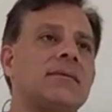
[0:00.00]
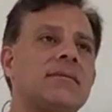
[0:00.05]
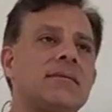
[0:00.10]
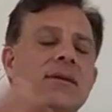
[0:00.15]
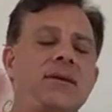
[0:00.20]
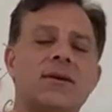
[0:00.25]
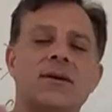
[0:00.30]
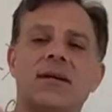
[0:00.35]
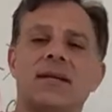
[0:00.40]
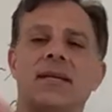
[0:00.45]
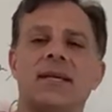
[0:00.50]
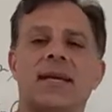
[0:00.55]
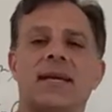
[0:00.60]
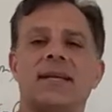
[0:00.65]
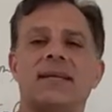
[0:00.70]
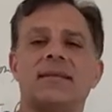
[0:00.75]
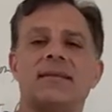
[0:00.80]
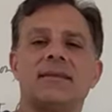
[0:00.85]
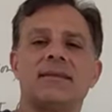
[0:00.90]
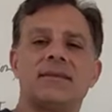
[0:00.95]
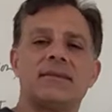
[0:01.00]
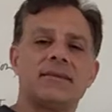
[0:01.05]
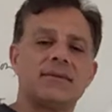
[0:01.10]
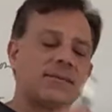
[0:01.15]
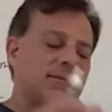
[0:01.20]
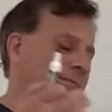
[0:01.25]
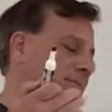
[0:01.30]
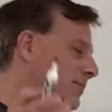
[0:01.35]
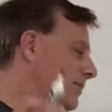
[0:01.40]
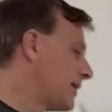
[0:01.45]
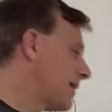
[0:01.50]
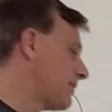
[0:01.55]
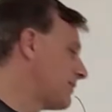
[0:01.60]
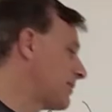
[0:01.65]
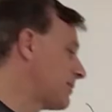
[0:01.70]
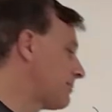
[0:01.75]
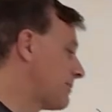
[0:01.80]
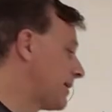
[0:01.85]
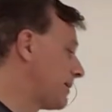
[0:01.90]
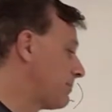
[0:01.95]
hurricanes, whatever
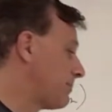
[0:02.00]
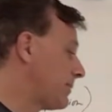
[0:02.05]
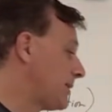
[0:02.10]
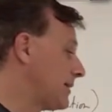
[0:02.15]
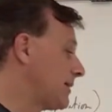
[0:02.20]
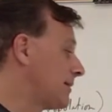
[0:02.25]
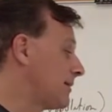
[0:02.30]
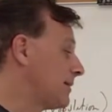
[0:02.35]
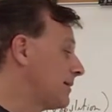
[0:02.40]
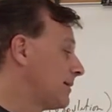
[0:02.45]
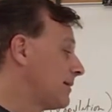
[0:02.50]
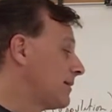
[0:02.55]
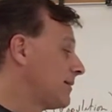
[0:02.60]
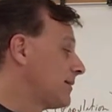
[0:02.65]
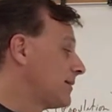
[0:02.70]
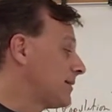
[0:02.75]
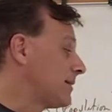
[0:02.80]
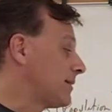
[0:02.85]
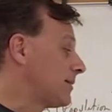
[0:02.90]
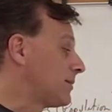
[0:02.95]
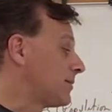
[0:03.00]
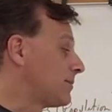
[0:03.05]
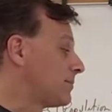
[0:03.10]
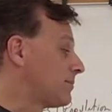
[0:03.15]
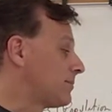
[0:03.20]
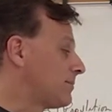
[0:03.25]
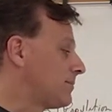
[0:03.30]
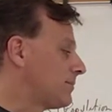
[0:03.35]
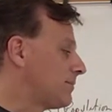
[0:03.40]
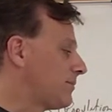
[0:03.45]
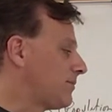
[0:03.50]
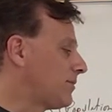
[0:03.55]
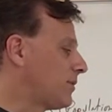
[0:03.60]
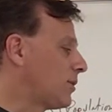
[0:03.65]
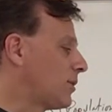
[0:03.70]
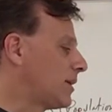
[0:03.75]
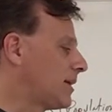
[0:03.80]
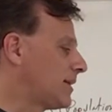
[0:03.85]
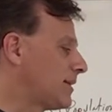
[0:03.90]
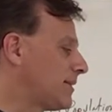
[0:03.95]
it might be,
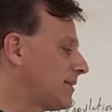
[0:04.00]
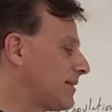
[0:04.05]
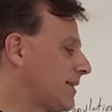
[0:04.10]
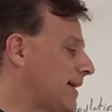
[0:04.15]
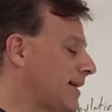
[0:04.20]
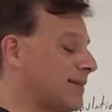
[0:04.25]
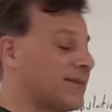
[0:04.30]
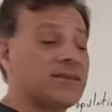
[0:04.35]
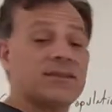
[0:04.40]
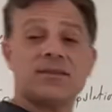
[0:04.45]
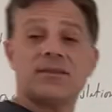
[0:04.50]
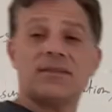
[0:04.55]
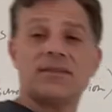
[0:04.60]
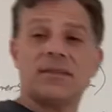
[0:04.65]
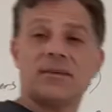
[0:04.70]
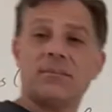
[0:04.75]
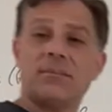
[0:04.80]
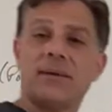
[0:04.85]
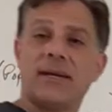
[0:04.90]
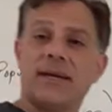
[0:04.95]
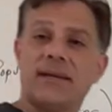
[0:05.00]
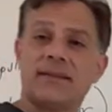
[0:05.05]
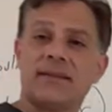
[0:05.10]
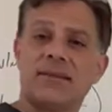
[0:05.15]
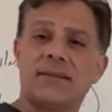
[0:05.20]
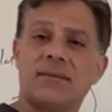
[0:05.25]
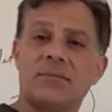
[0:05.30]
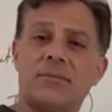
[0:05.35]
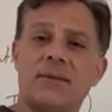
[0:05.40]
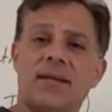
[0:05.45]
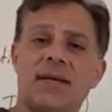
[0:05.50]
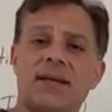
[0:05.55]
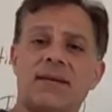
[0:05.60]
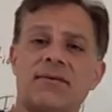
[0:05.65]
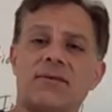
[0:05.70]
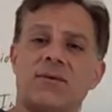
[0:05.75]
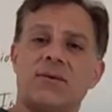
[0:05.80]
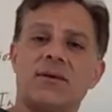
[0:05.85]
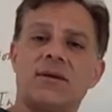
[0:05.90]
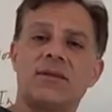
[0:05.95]
Florida disasters impact the supply of
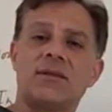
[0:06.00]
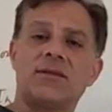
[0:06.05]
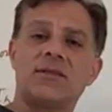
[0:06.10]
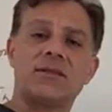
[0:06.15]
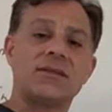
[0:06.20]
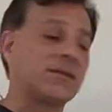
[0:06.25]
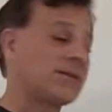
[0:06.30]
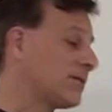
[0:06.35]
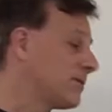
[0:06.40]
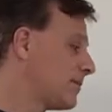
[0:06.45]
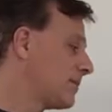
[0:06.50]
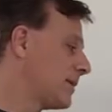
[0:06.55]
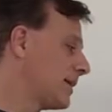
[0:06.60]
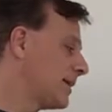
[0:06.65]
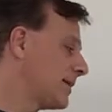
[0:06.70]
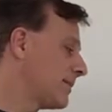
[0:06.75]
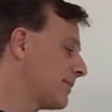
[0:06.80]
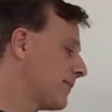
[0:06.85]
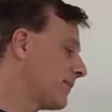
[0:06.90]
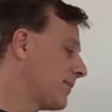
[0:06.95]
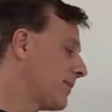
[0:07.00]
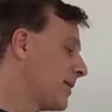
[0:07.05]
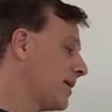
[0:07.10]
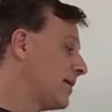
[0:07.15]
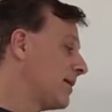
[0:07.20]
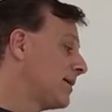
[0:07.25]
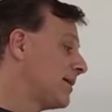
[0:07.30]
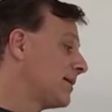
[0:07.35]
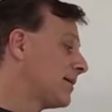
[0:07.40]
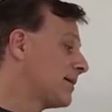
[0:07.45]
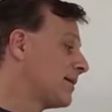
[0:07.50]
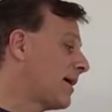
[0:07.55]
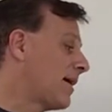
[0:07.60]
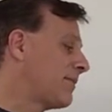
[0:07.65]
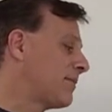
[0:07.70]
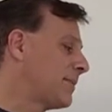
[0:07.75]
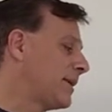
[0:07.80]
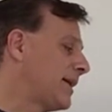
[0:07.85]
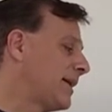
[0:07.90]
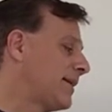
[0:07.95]
oranges, right?
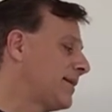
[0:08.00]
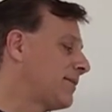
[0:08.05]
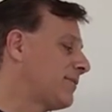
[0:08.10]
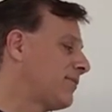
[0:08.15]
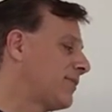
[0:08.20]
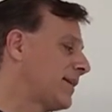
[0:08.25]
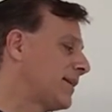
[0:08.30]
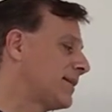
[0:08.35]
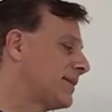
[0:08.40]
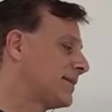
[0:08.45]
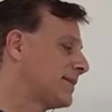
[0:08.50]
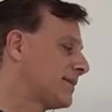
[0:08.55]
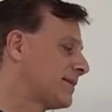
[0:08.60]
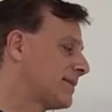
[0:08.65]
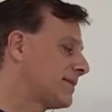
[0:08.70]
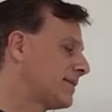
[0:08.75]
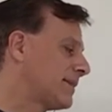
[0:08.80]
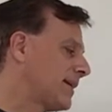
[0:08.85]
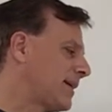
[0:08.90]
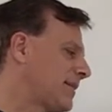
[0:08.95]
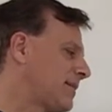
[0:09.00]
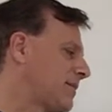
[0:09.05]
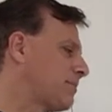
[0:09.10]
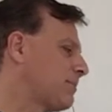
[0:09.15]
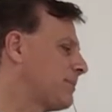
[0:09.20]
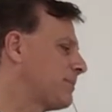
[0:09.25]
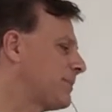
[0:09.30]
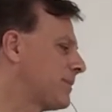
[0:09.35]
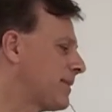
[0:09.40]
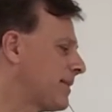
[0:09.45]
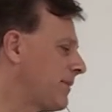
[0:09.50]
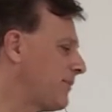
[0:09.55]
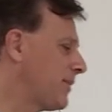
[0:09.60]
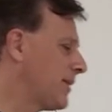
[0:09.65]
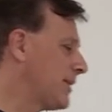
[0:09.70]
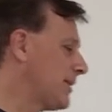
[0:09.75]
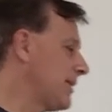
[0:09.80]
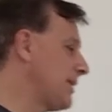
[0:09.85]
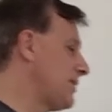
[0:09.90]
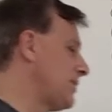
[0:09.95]
Government interference, and I
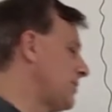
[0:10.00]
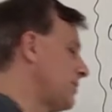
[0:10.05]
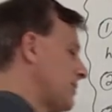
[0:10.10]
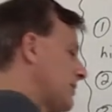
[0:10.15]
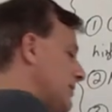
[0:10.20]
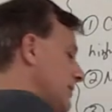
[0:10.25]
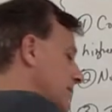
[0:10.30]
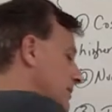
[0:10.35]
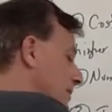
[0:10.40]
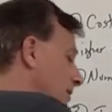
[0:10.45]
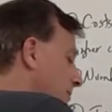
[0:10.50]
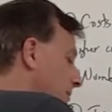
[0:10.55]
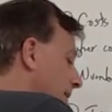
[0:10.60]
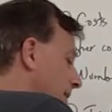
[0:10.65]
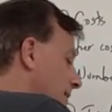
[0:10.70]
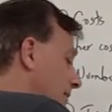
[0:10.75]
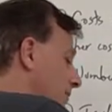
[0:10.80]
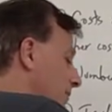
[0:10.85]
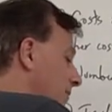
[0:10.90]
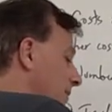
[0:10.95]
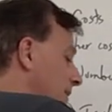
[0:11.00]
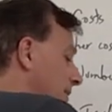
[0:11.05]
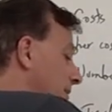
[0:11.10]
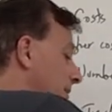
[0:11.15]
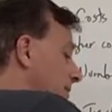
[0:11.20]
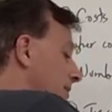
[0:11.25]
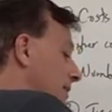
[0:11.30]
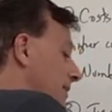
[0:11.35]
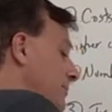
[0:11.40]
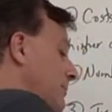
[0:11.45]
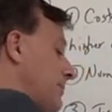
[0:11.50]
specifically use the term interference here